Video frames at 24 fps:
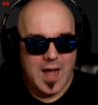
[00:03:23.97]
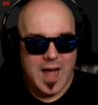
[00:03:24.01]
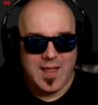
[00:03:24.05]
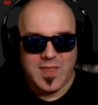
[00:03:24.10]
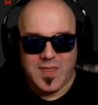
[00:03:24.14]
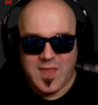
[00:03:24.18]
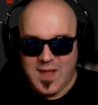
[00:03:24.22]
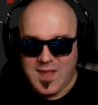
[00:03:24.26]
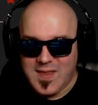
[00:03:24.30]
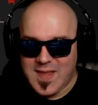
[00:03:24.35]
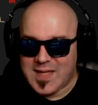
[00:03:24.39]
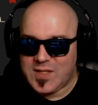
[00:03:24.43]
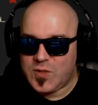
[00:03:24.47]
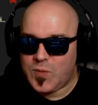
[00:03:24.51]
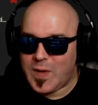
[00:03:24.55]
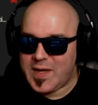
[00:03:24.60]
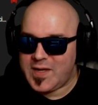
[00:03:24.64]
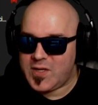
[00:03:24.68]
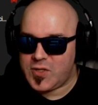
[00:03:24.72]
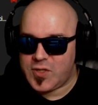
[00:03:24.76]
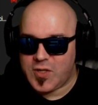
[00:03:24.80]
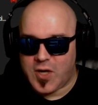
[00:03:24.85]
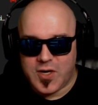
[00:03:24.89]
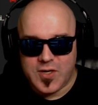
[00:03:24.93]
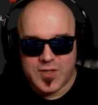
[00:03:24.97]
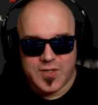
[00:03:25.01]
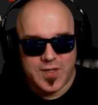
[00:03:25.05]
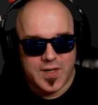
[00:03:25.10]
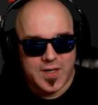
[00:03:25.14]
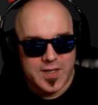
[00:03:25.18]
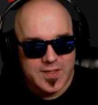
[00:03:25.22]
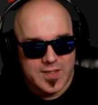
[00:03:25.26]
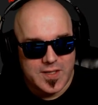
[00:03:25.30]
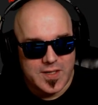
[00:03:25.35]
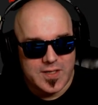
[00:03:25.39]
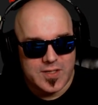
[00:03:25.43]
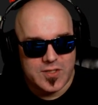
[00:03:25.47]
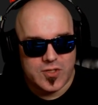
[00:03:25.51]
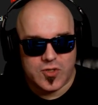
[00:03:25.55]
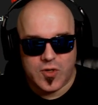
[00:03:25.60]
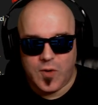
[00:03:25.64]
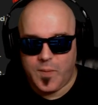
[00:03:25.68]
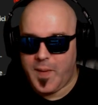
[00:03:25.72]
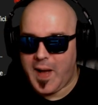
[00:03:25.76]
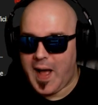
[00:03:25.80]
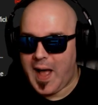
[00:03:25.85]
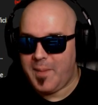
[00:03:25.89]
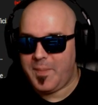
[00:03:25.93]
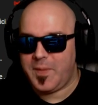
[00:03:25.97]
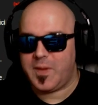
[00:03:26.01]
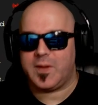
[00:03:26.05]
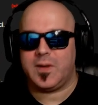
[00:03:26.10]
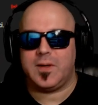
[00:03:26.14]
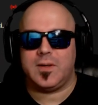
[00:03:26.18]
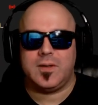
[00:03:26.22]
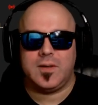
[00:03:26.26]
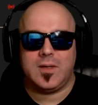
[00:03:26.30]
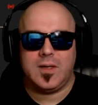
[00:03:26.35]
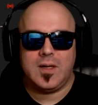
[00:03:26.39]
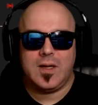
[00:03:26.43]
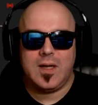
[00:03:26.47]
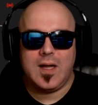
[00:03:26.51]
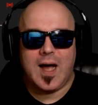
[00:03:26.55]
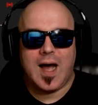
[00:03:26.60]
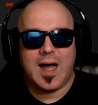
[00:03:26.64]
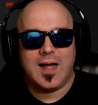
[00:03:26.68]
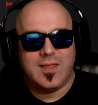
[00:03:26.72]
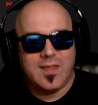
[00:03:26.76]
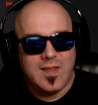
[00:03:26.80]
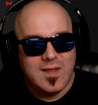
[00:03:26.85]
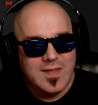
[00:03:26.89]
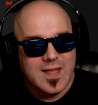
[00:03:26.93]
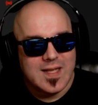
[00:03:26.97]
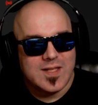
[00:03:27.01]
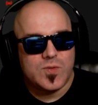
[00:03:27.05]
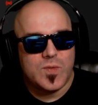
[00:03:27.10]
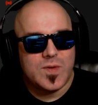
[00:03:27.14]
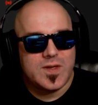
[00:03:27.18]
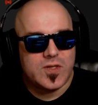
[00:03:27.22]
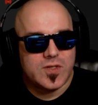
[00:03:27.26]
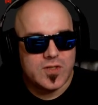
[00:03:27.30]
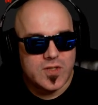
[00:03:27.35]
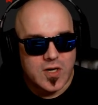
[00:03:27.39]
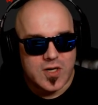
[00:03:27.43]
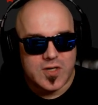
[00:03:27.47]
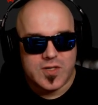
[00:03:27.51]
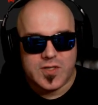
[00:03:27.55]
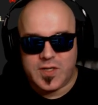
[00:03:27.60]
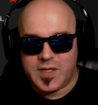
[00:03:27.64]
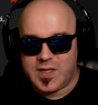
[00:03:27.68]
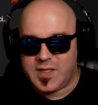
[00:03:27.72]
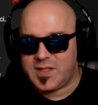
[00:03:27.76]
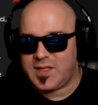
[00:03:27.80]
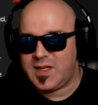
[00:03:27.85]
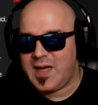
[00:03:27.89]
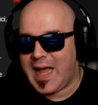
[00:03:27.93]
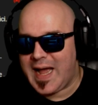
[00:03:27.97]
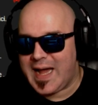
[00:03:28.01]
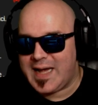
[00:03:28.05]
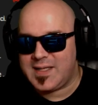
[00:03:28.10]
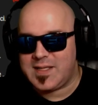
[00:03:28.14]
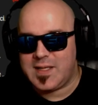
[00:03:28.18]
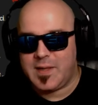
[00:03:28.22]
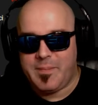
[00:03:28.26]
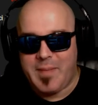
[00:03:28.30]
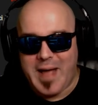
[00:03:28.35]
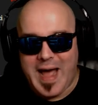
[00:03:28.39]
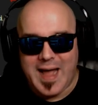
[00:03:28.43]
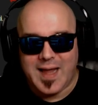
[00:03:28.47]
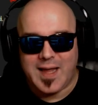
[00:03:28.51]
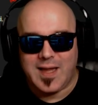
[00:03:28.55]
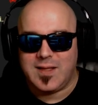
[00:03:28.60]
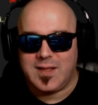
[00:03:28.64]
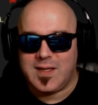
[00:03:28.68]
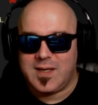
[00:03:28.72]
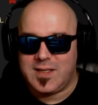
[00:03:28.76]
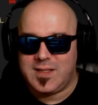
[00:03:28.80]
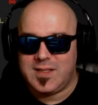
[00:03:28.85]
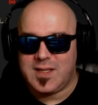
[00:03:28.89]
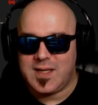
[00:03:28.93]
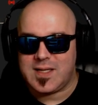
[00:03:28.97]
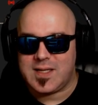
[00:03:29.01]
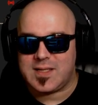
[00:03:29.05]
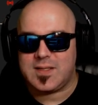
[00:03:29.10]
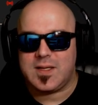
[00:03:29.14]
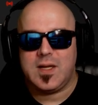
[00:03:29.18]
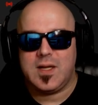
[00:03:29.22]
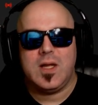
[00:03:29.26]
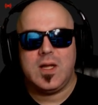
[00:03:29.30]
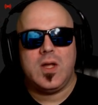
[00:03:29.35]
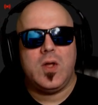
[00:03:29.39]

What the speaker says: I think that's why Star Citizen is so popular. I think that's why Star Citizen has the backing that it does.